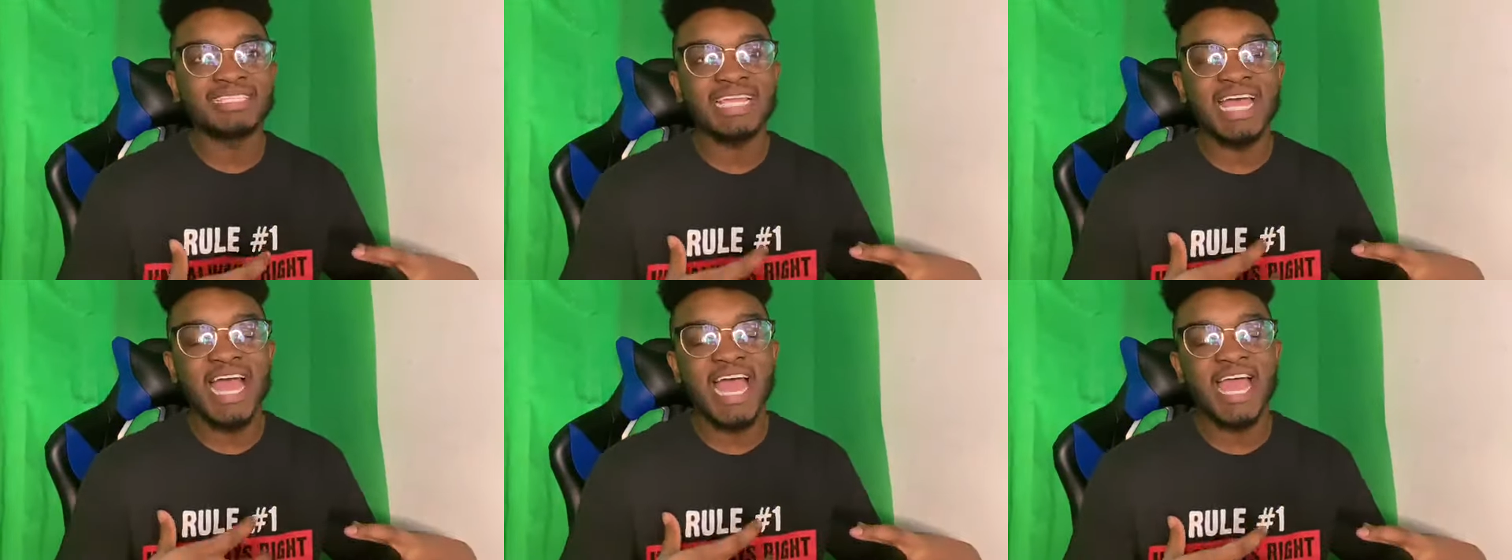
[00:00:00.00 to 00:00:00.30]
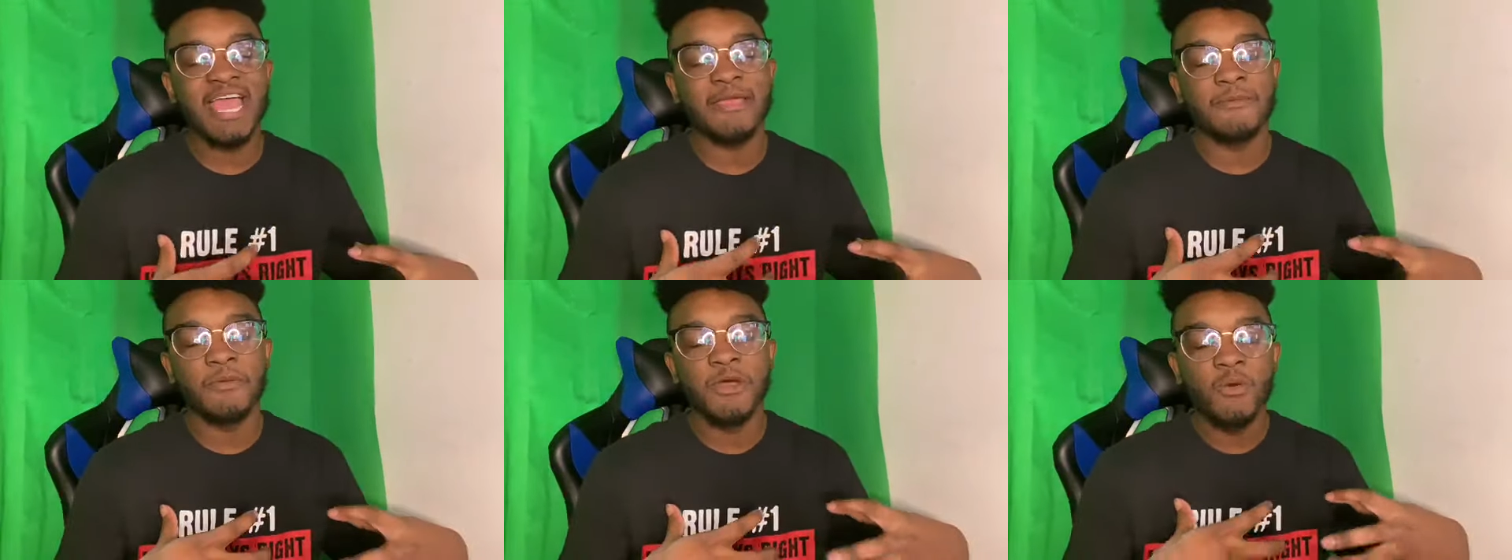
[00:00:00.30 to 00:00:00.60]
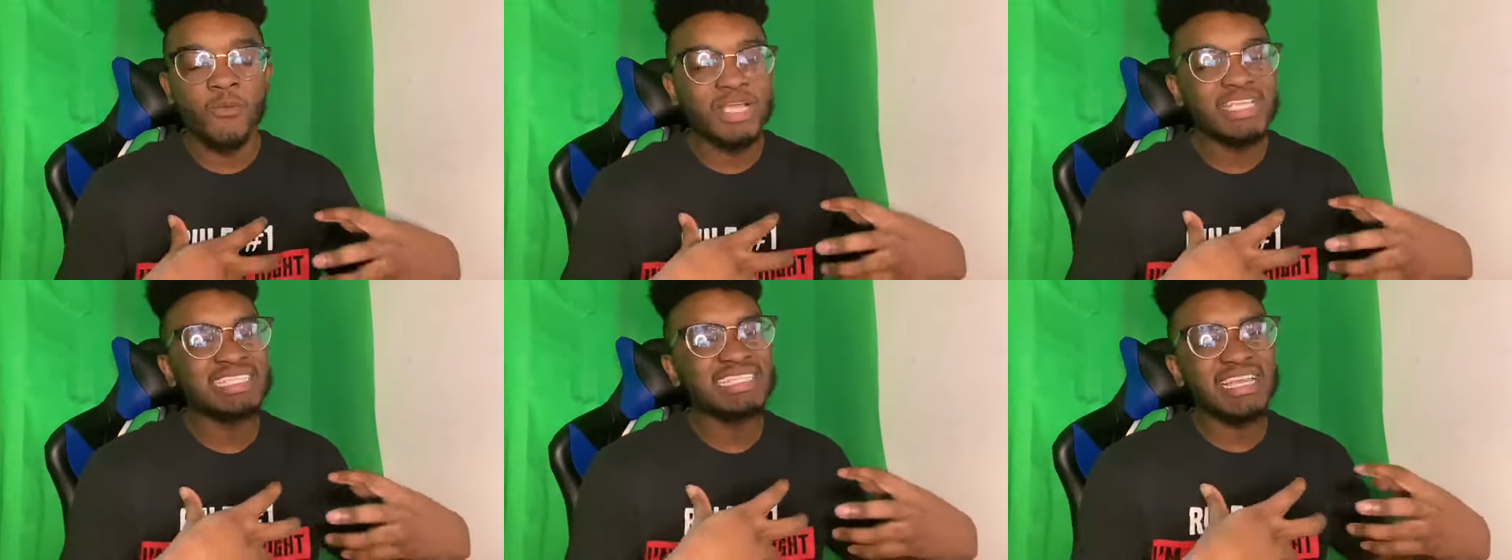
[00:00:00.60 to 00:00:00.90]
time,
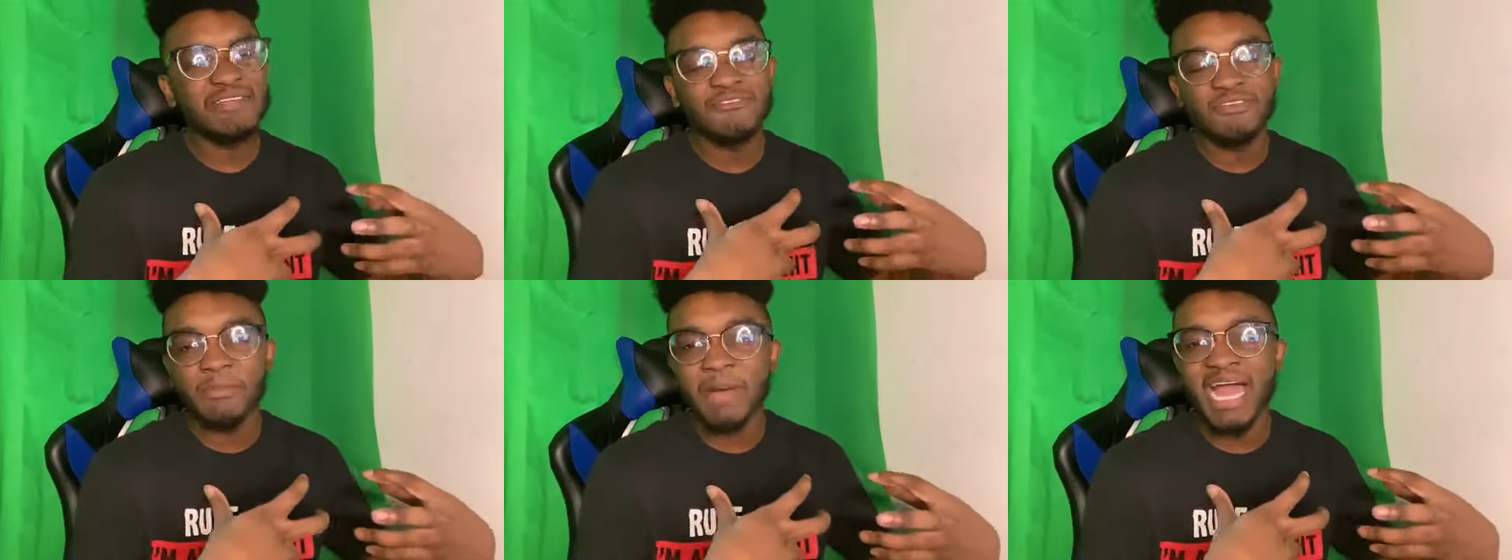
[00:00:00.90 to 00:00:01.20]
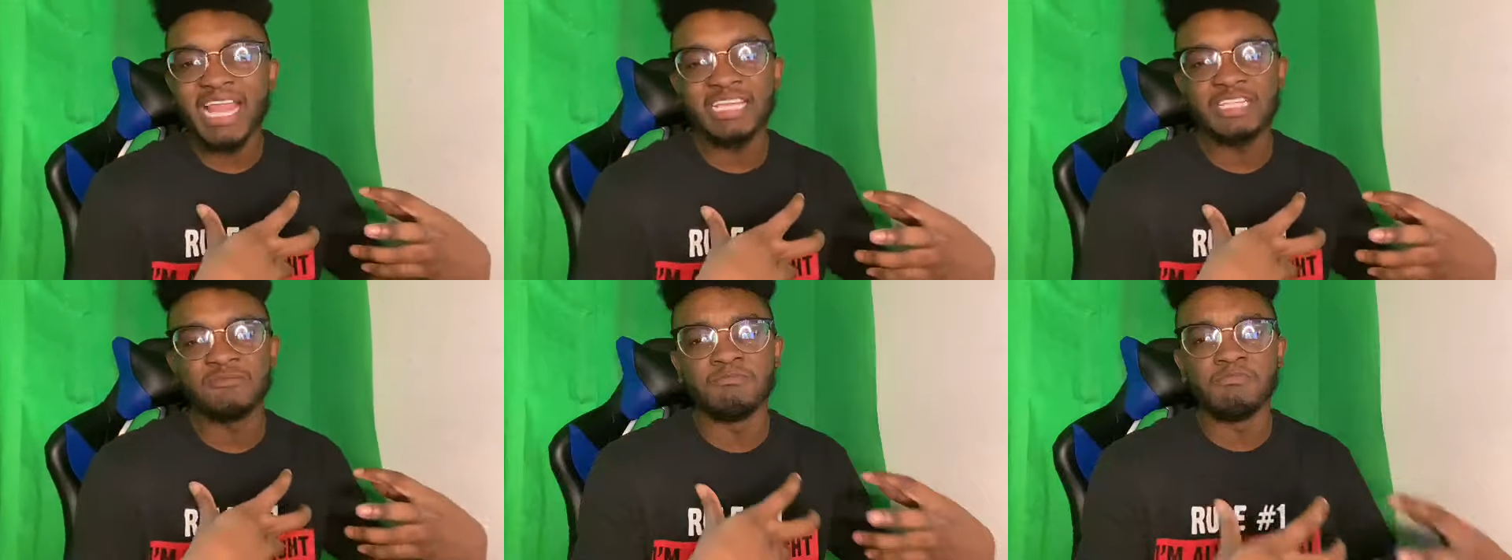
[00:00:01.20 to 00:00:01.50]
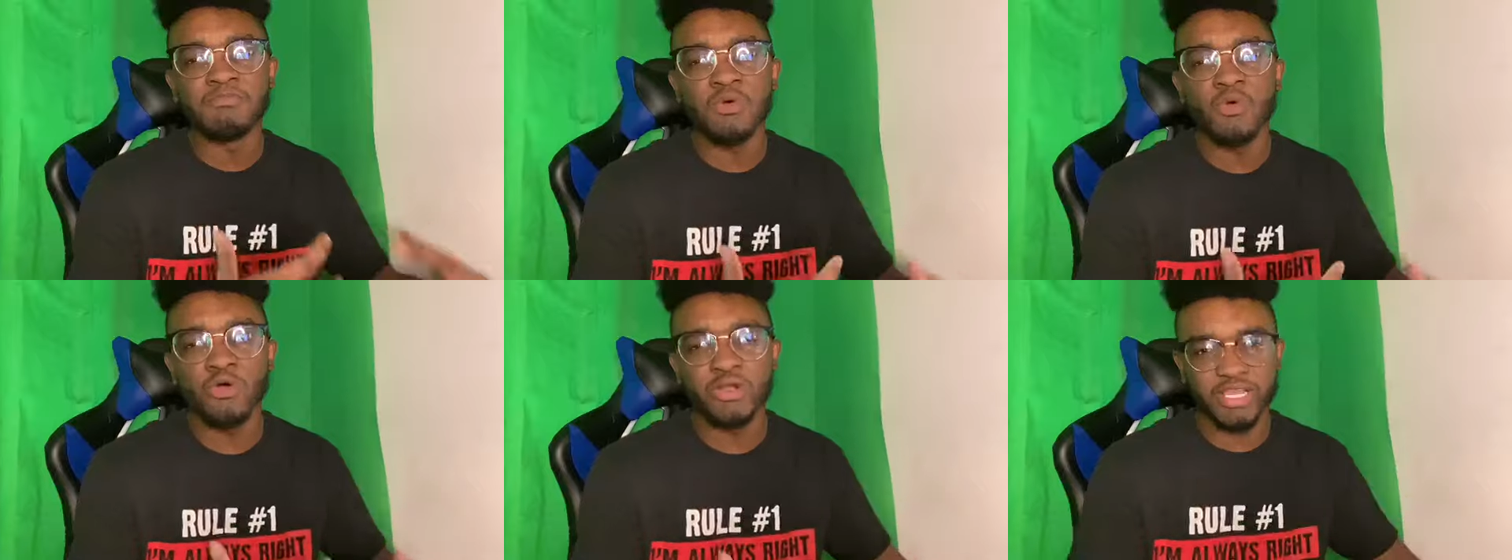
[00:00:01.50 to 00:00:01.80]
waste everybody's
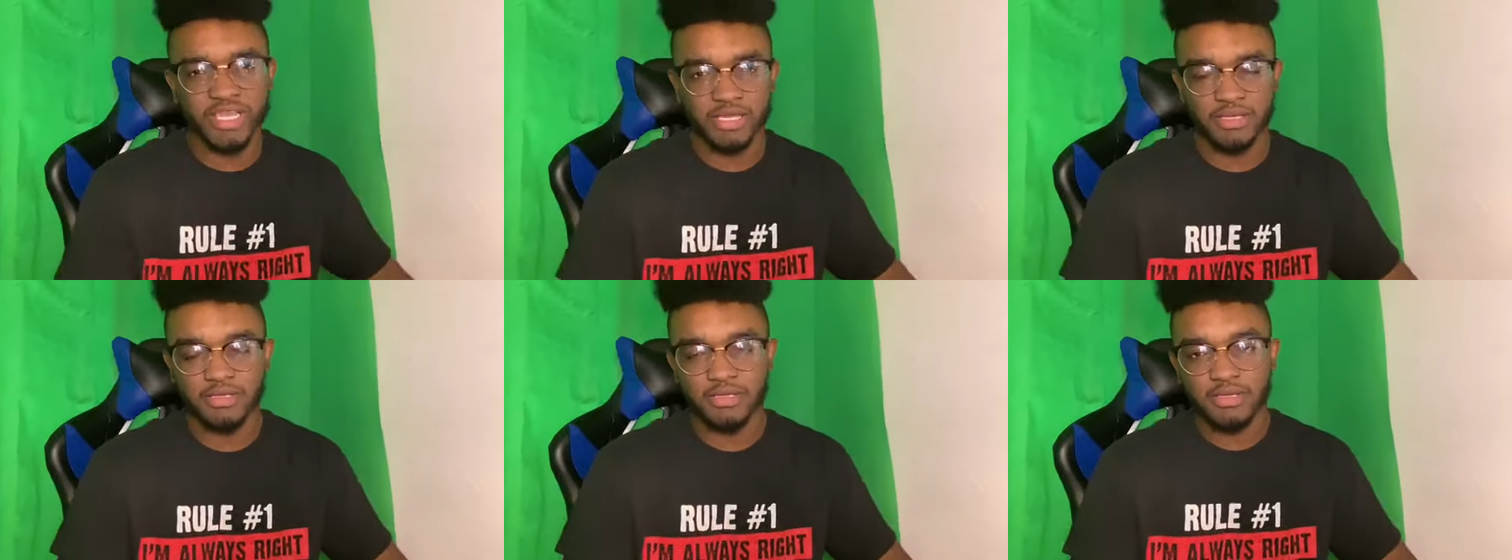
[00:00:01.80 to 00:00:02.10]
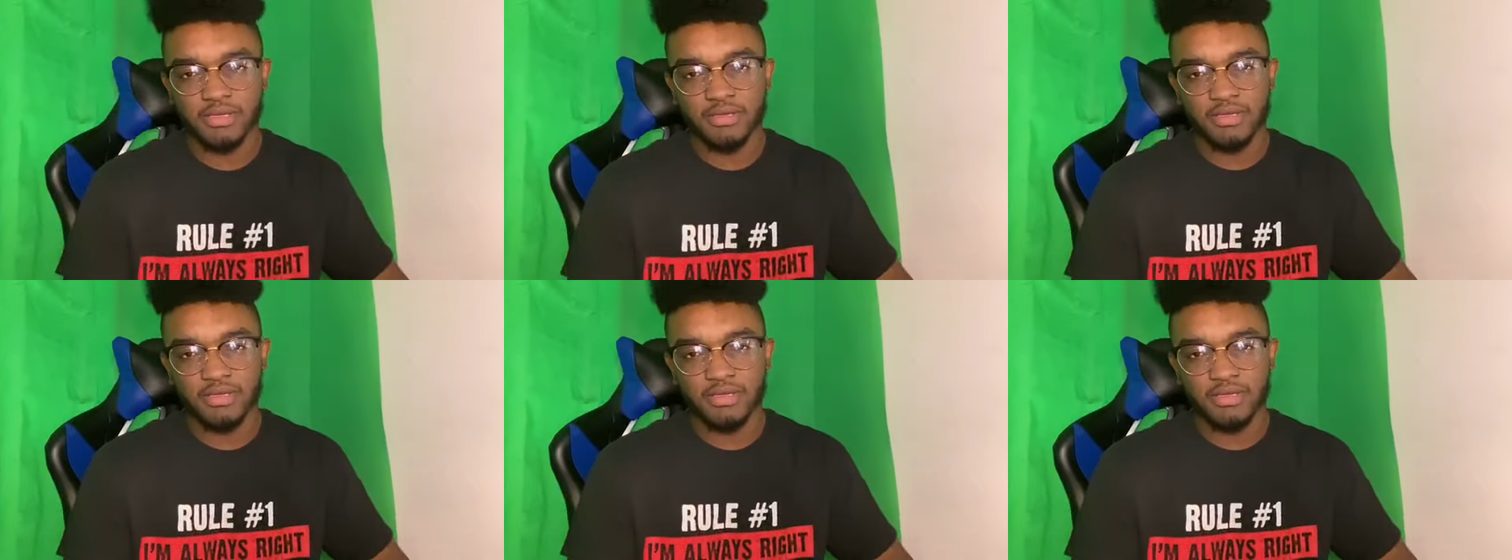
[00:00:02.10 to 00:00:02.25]
morning